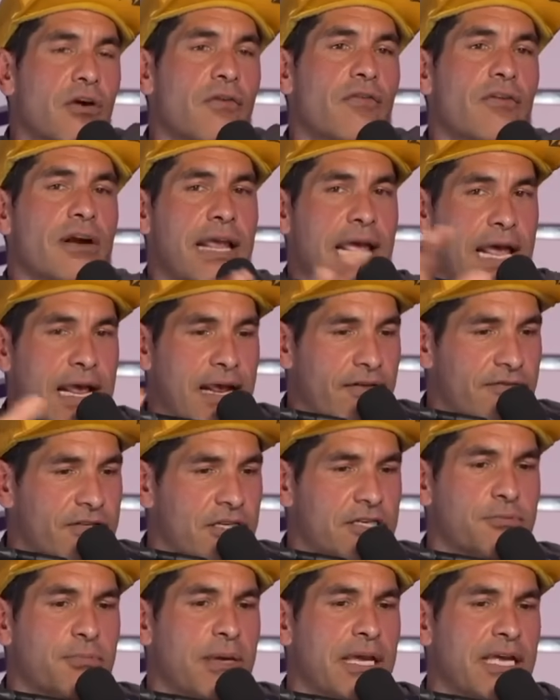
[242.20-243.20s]
thing's over, and Cain
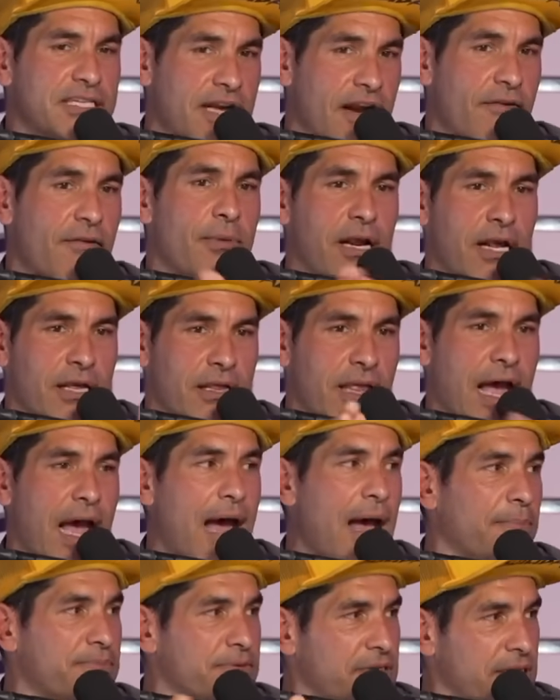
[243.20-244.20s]
gives a speech, and everybody
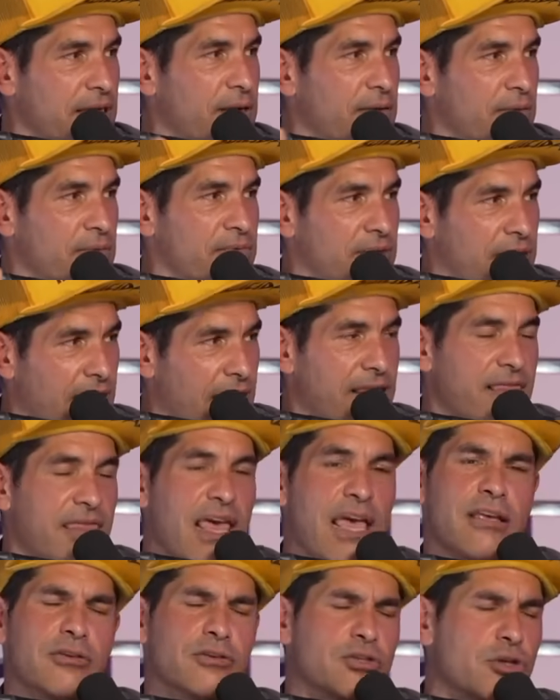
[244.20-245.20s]
claps, and
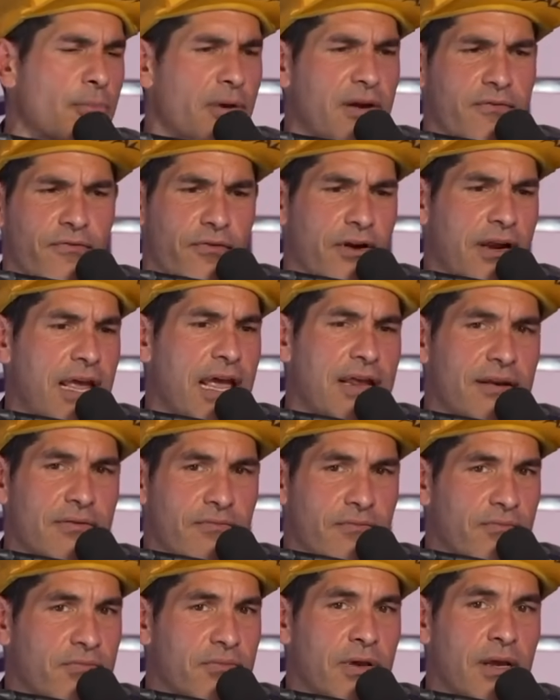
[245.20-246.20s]
thank you so much for
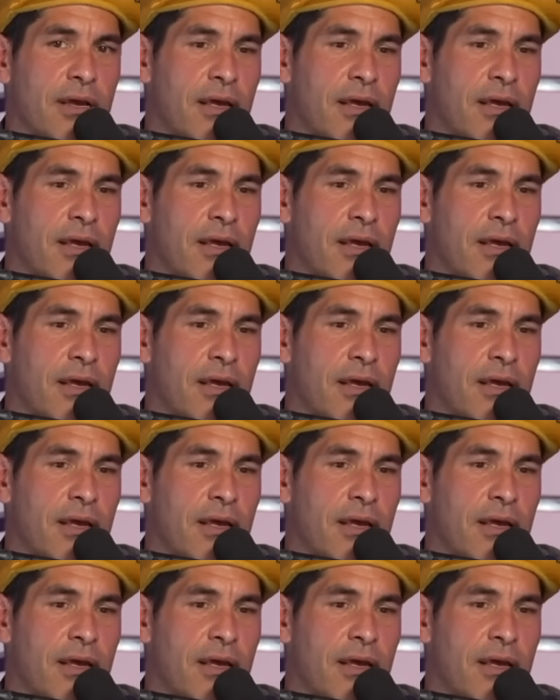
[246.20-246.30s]
Cain.